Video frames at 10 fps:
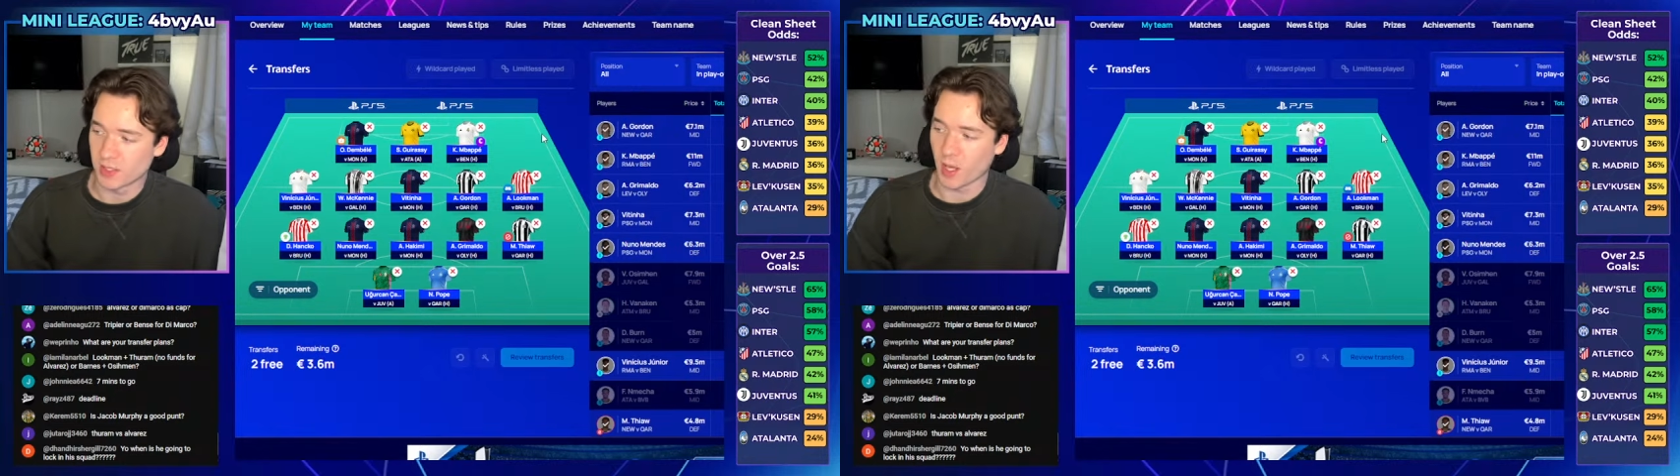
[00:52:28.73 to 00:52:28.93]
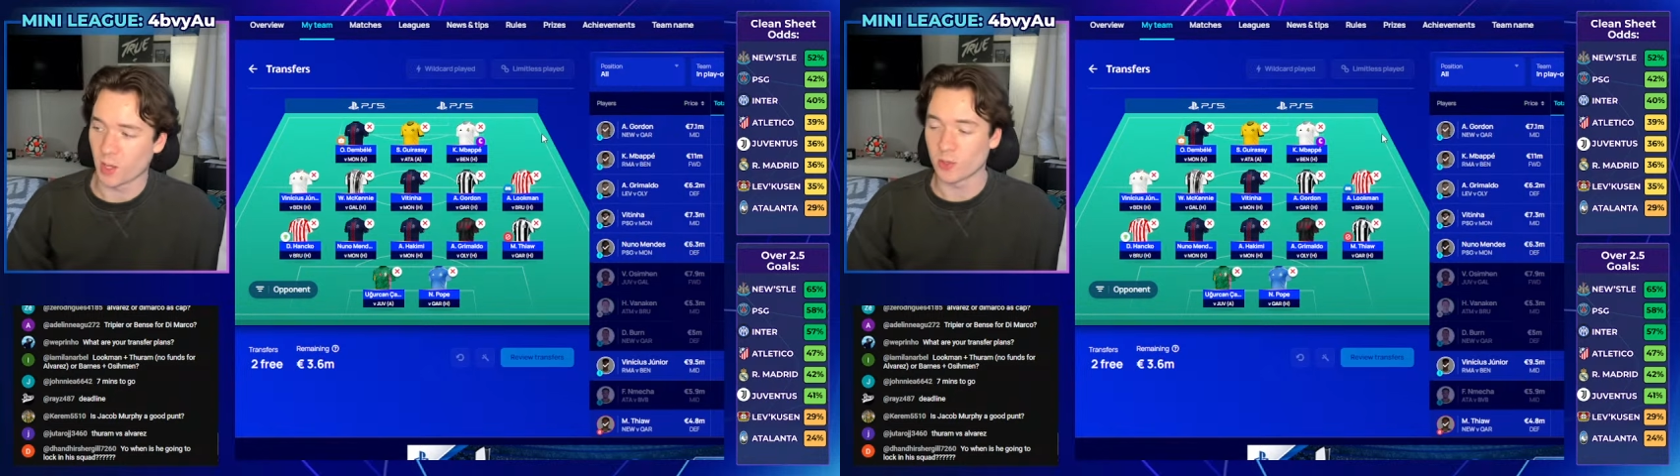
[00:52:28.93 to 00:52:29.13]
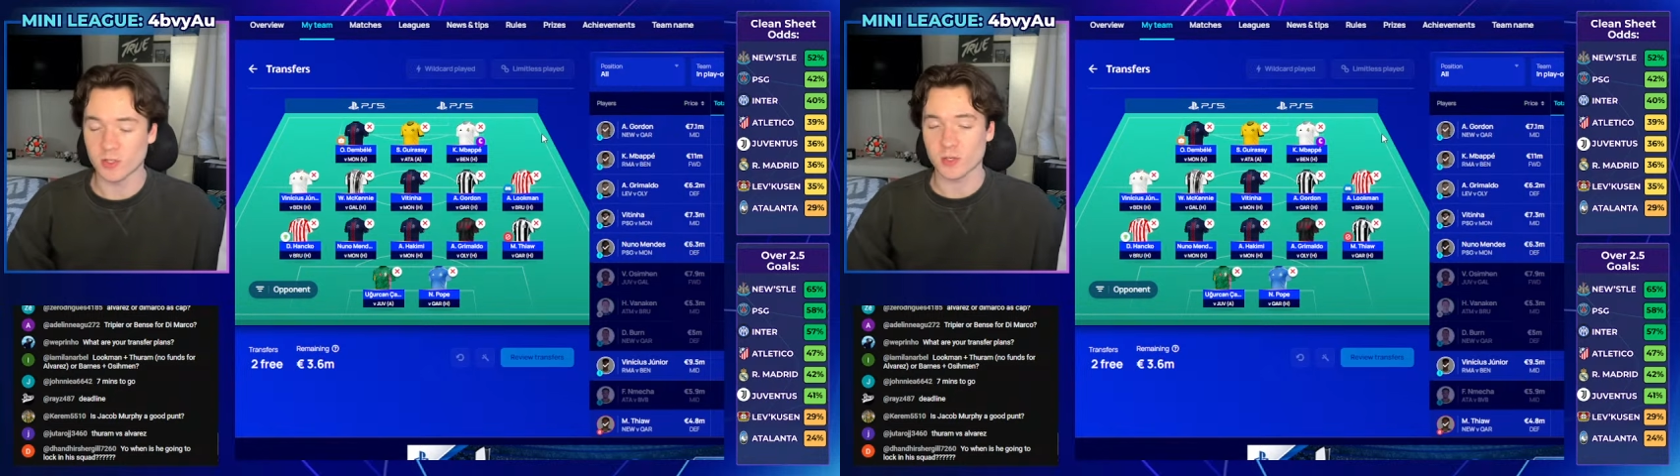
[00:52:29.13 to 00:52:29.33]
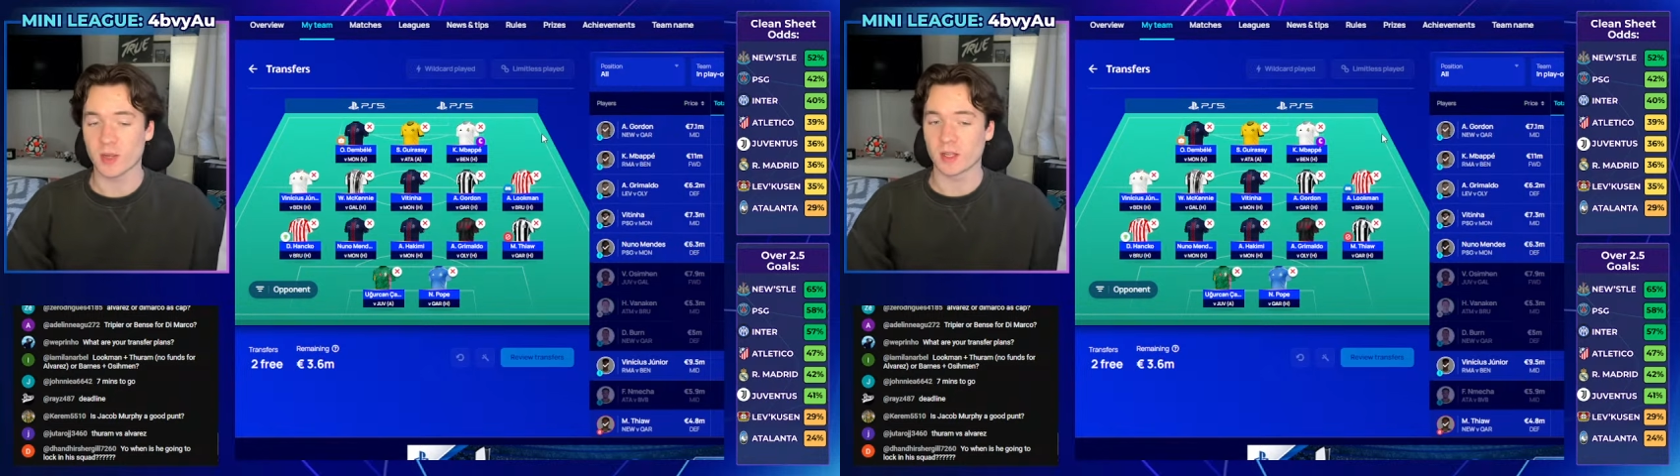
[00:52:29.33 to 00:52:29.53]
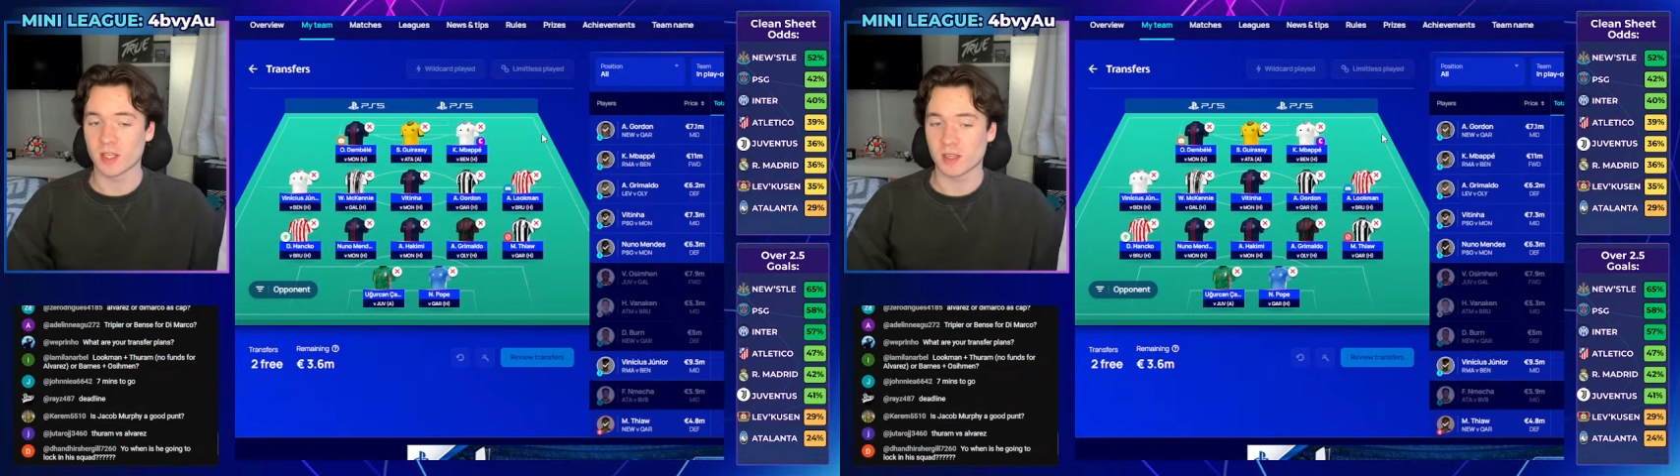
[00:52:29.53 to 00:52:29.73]
it looks
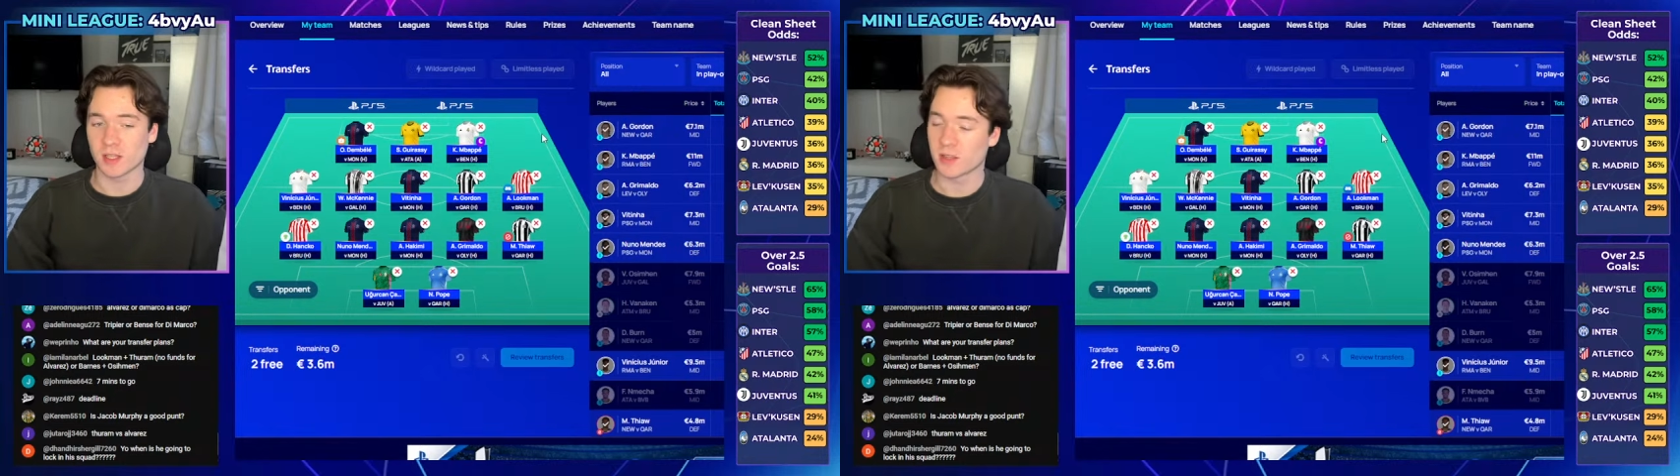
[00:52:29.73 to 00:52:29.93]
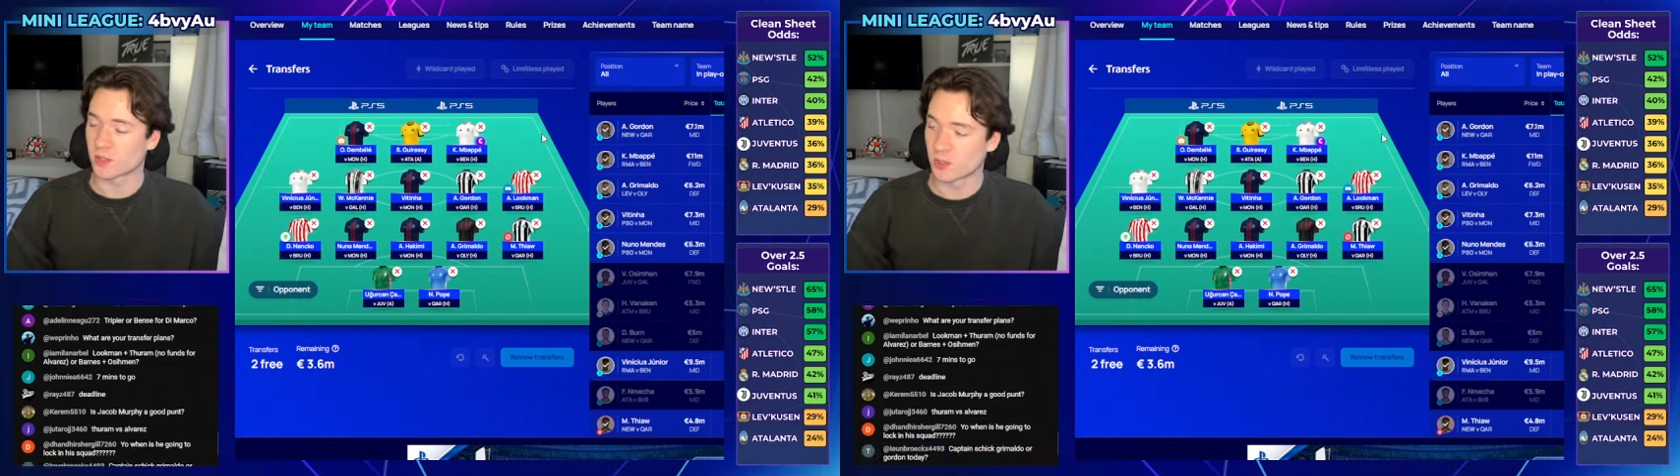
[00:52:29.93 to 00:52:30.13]
quite likely they